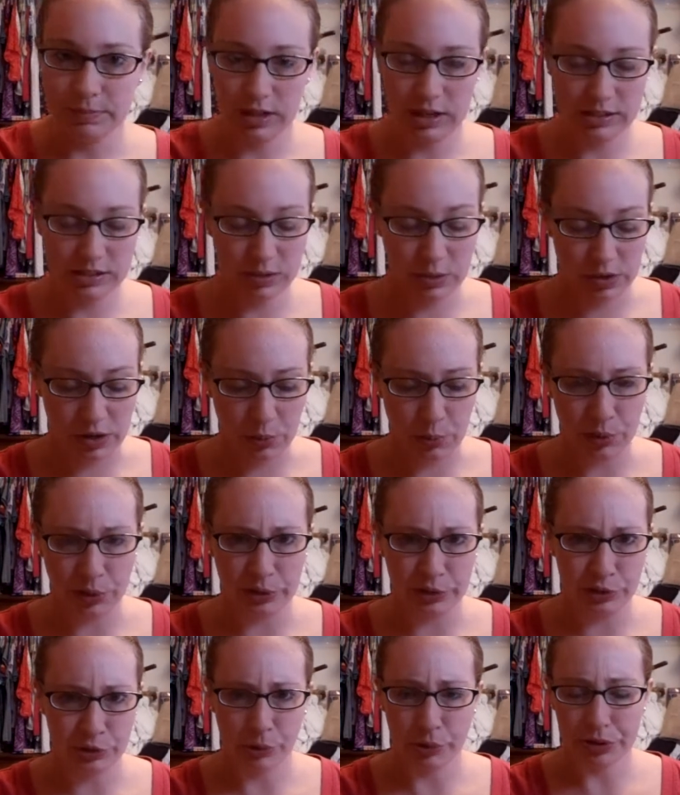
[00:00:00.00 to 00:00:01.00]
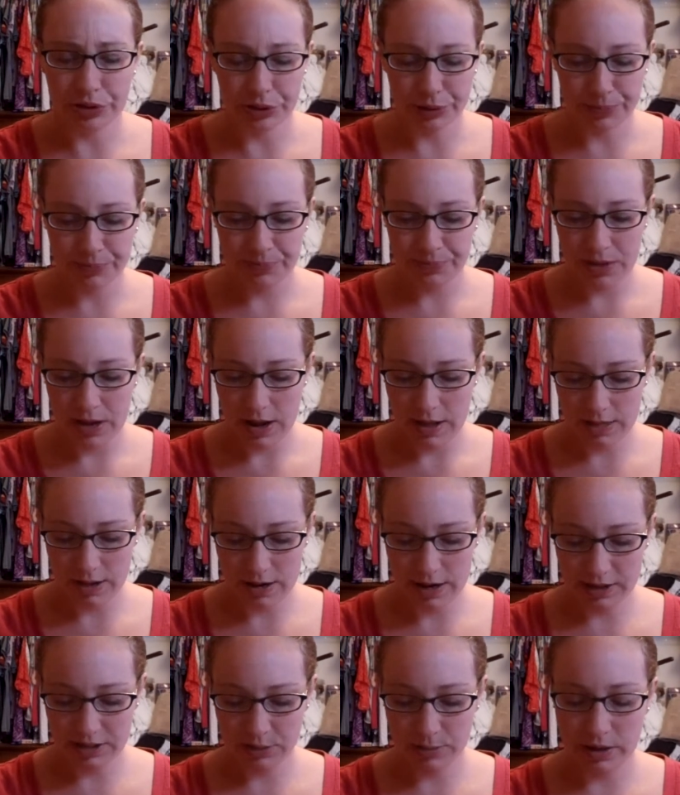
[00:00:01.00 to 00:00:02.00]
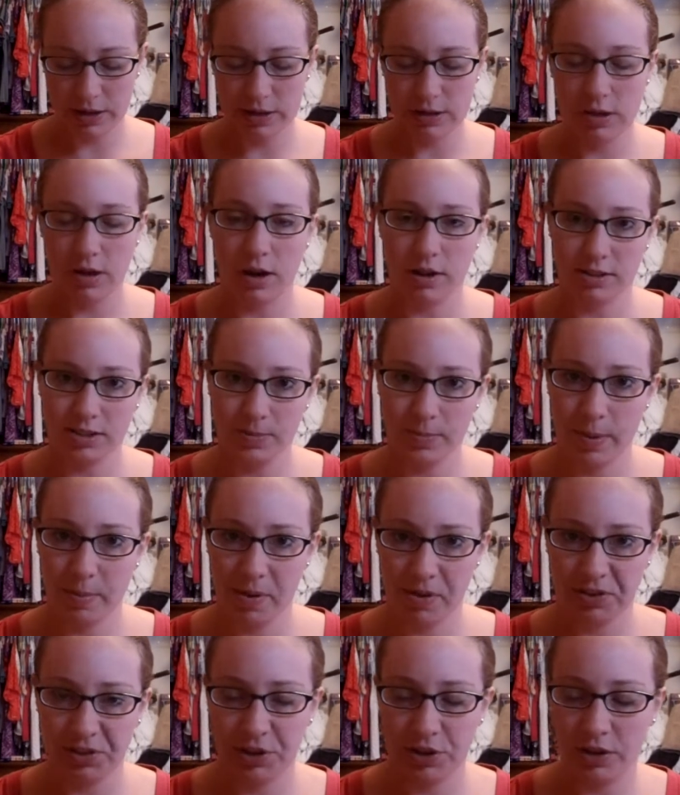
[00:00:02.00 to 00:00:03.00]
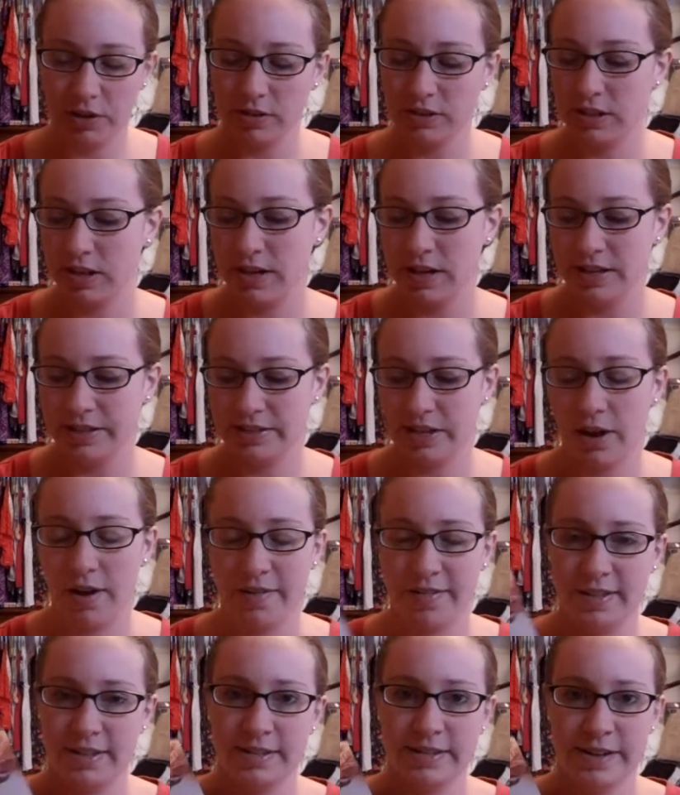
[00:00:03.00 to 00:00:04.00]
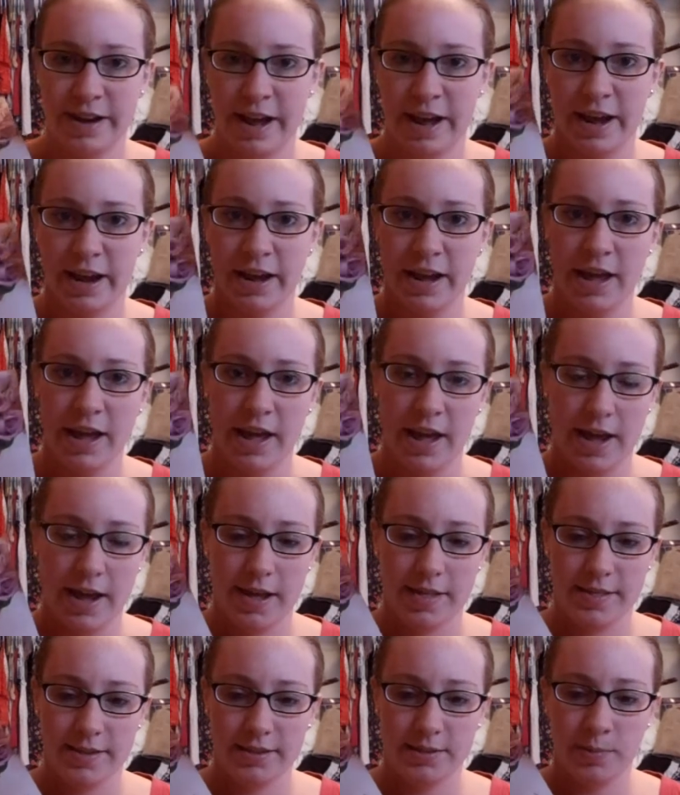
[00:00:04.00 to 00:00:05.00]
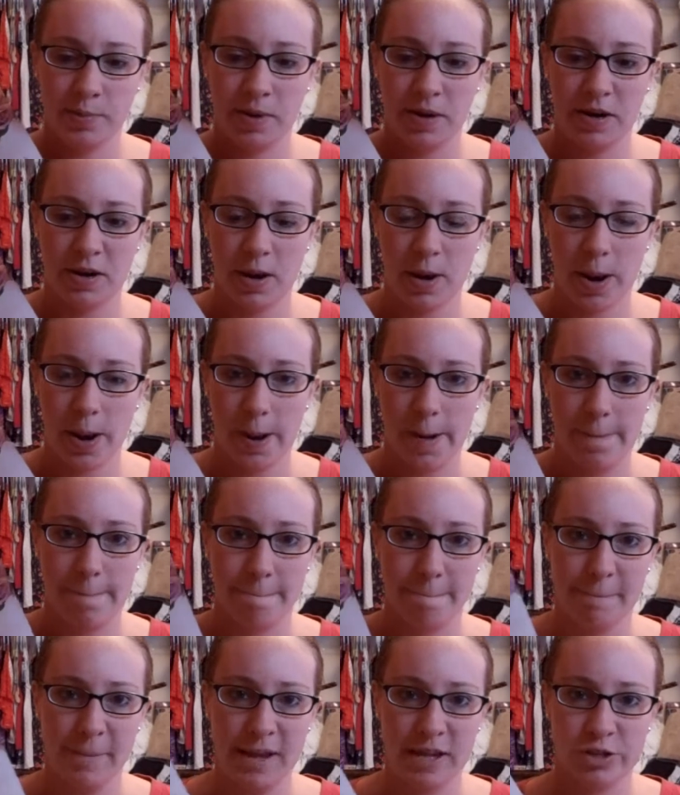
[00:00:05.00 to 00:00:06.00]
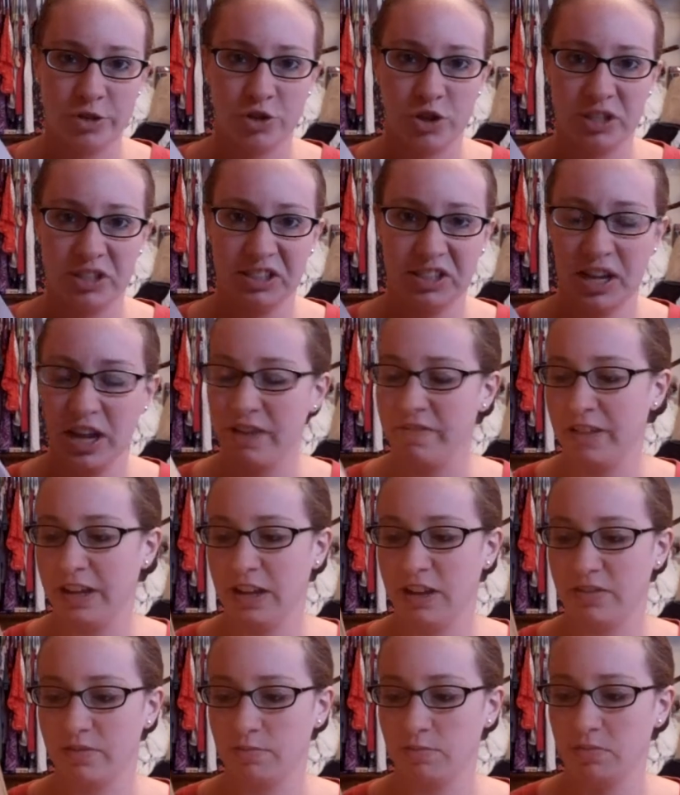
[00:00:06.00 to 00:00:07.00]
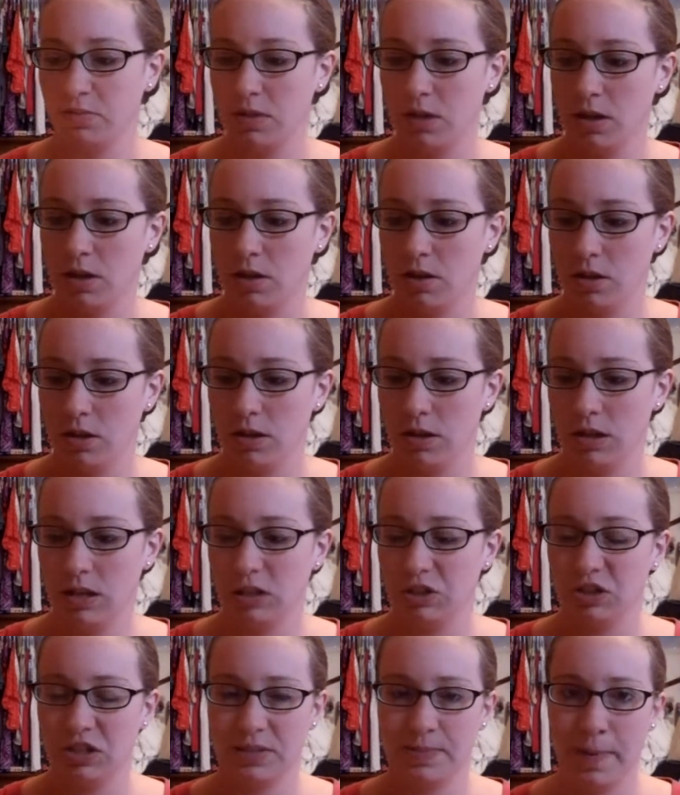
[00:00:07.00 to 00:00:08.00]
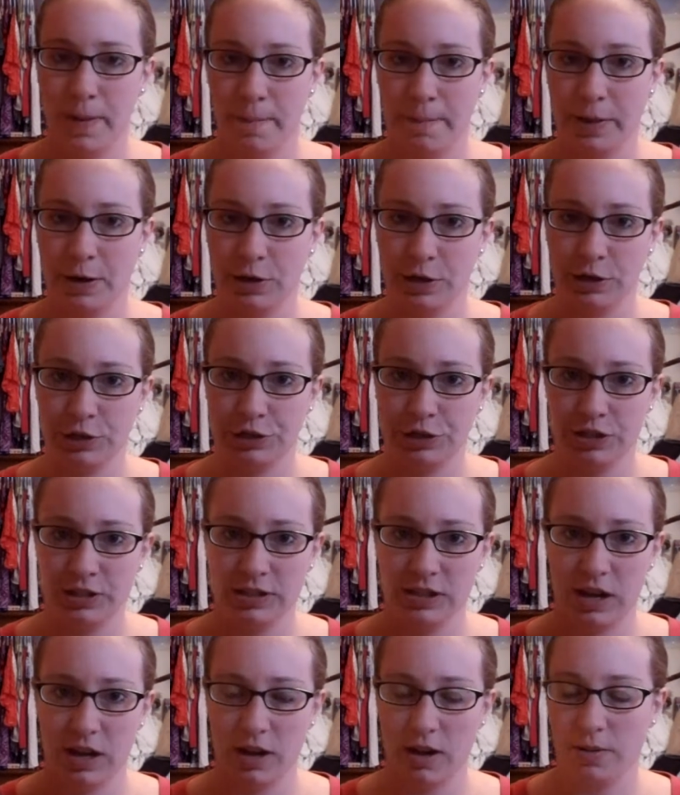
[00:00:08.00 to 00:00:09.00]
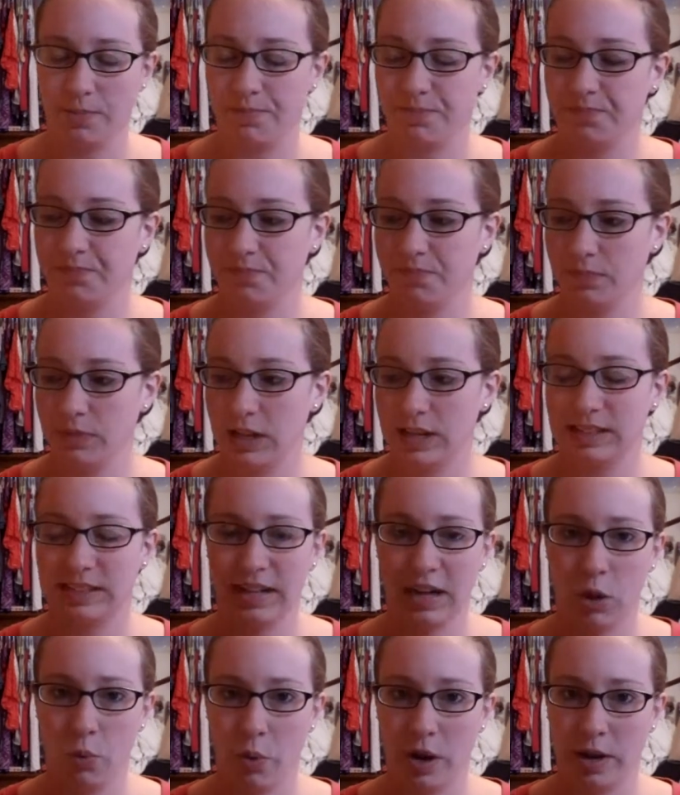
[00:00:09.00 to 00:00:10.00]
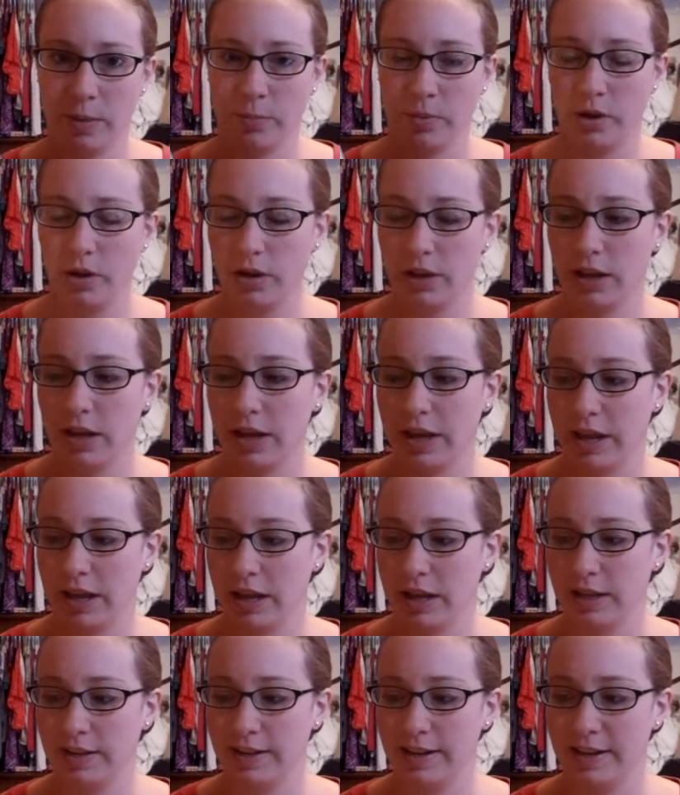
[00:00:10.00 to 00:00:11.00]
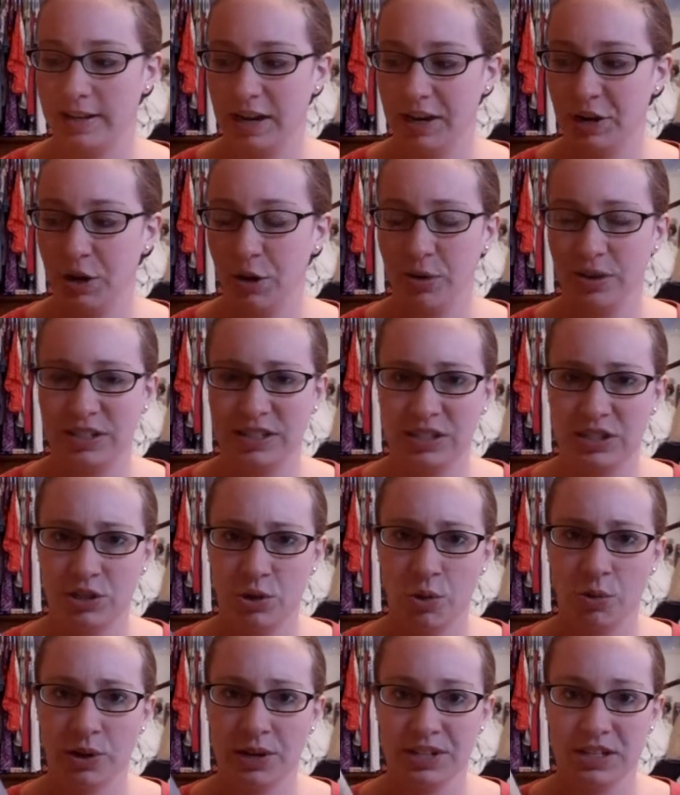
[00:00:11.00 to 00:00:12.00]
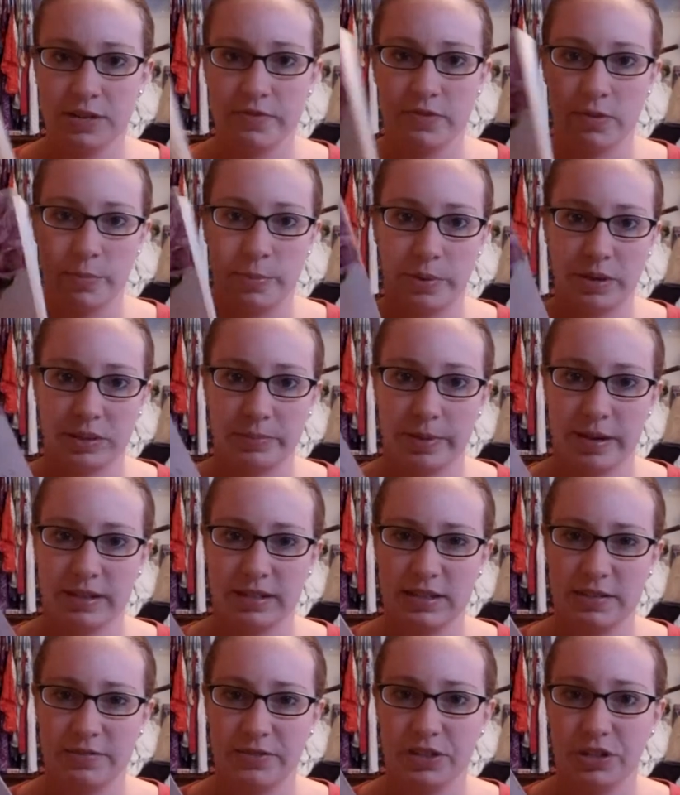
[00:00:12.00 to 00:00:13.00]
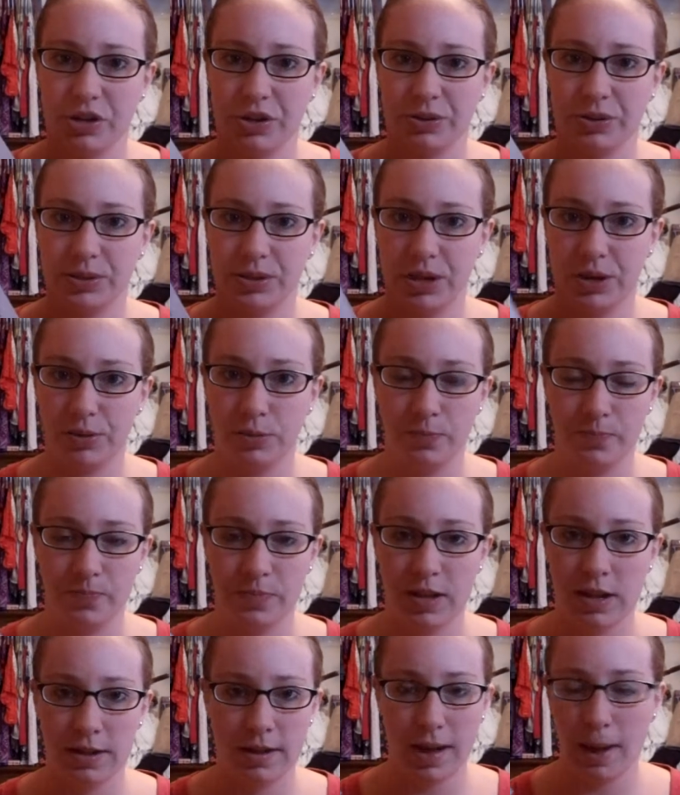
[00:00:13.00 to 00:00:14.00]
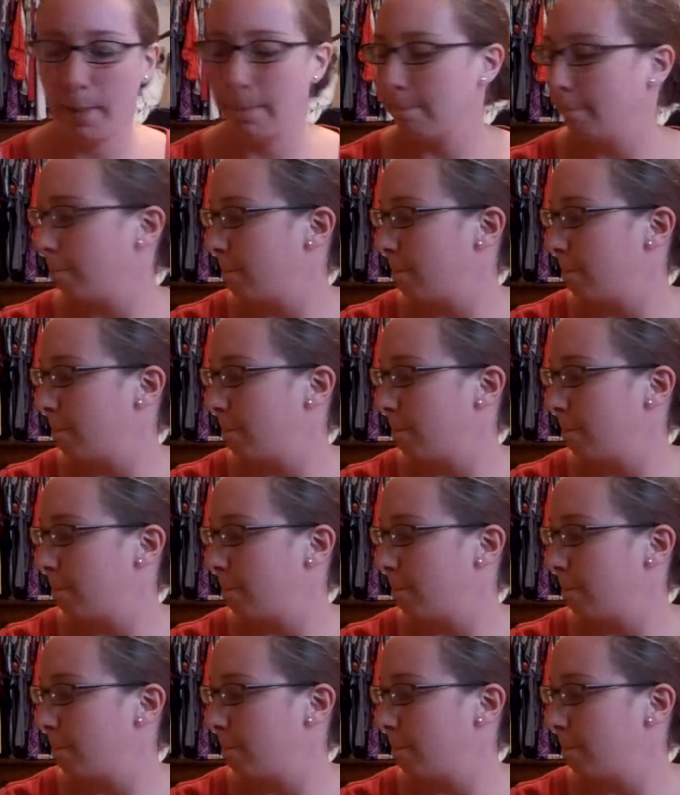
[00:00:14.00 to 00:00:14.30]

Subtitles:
And it's, like, really short, too. The next one, also by Melody Carlson, is On This Day, and this one, is just kind of like just about marriage, and, it's like a wedding book, and I know it's told in different perspectives, too, so, yeah.